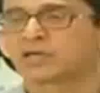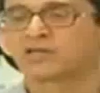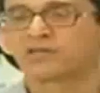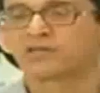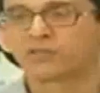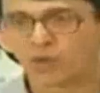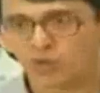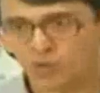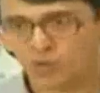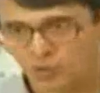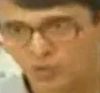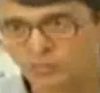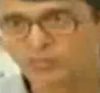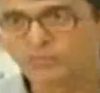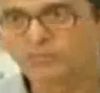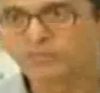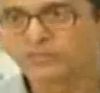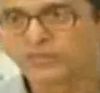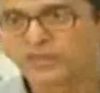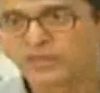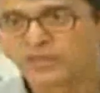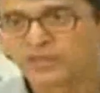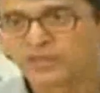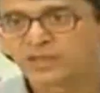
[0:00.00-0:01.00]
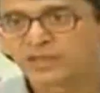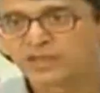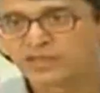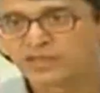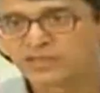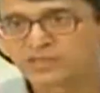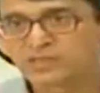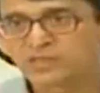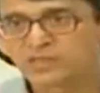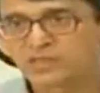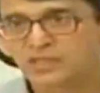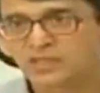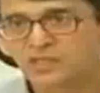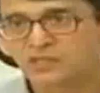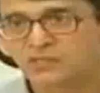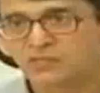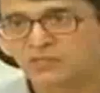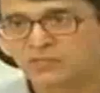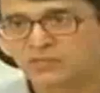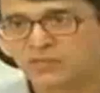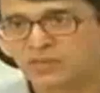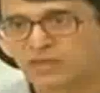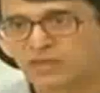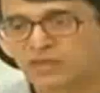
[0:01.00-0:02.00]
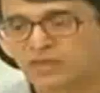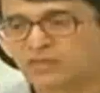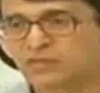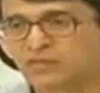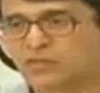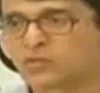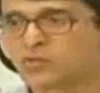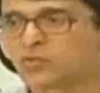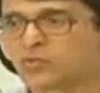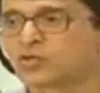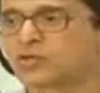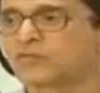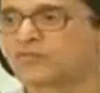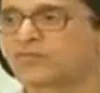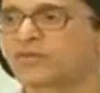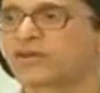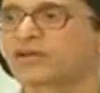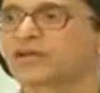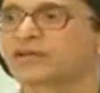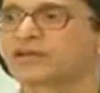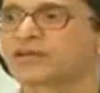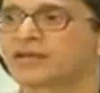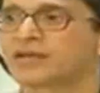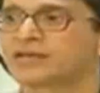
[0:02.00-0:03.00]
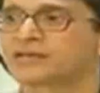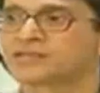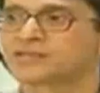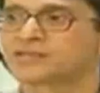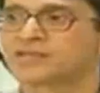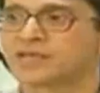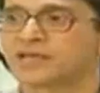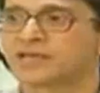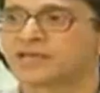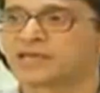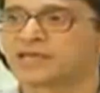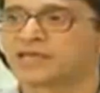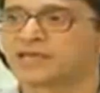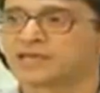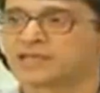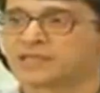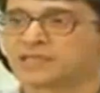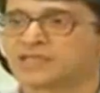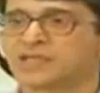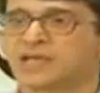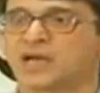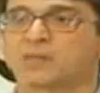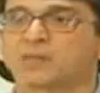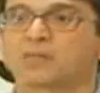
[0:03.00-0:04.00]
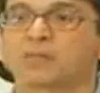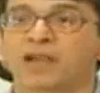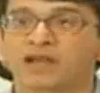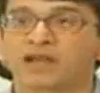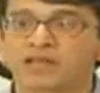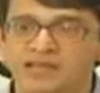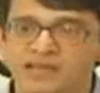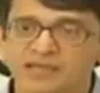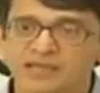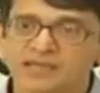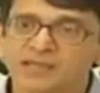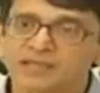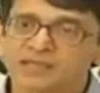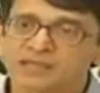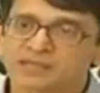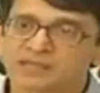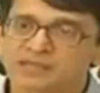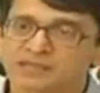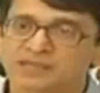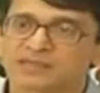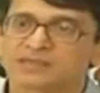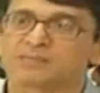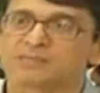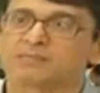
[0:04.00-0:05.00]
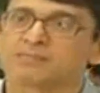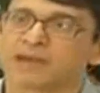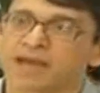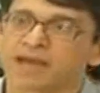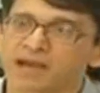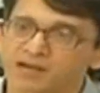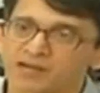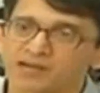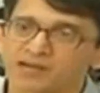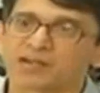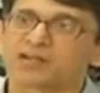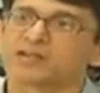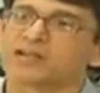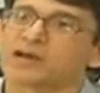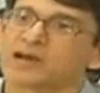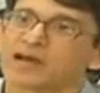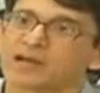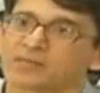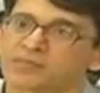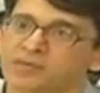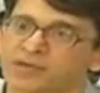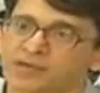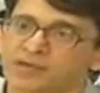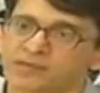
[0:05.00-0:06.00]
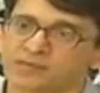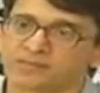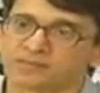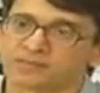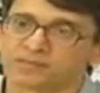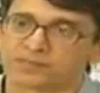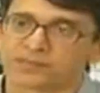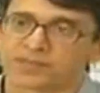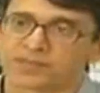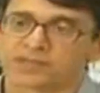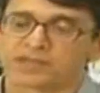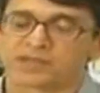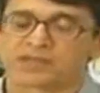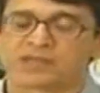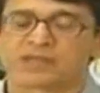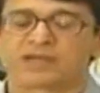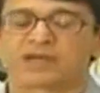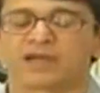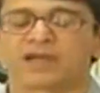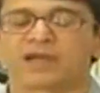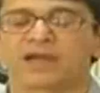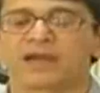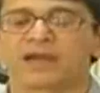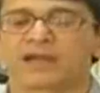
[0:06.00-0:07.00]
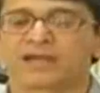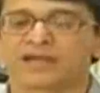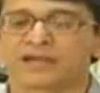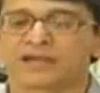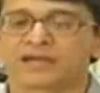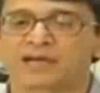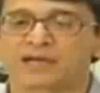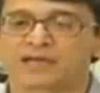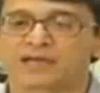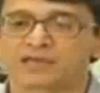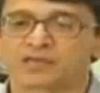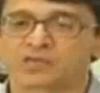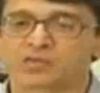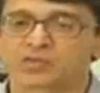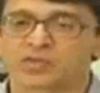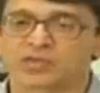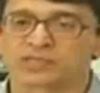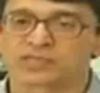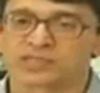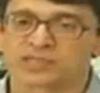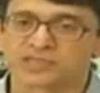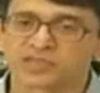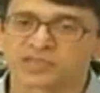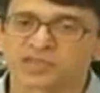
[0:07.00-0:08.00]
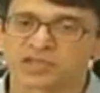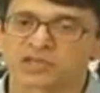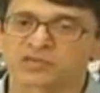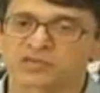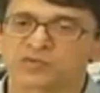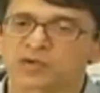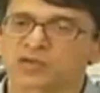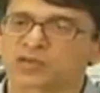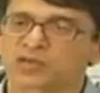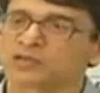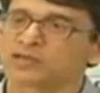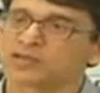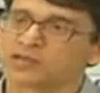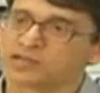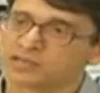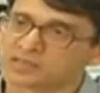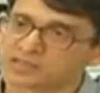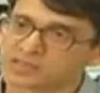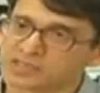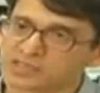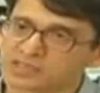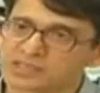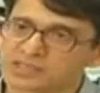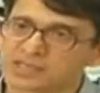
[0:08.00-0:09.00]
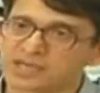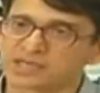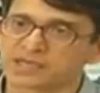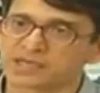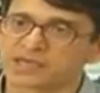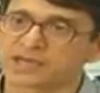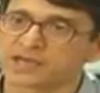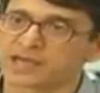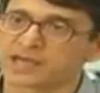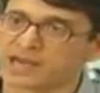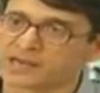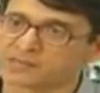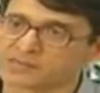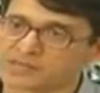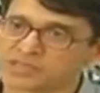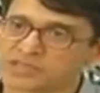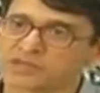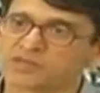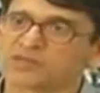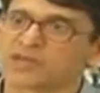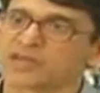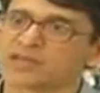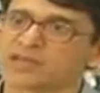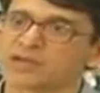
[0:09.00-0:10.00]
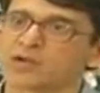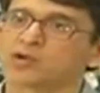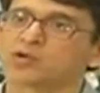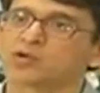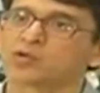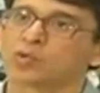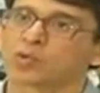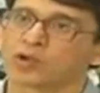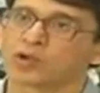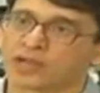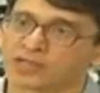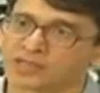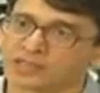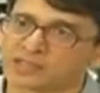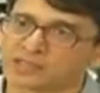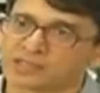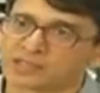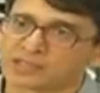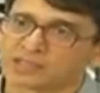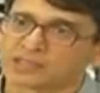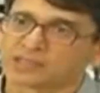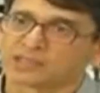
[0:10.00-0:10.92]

Revolo is, uh, you could define as a plug-in parallel hybrid. And uh, so essentially what it does is that it helps the vehicle to run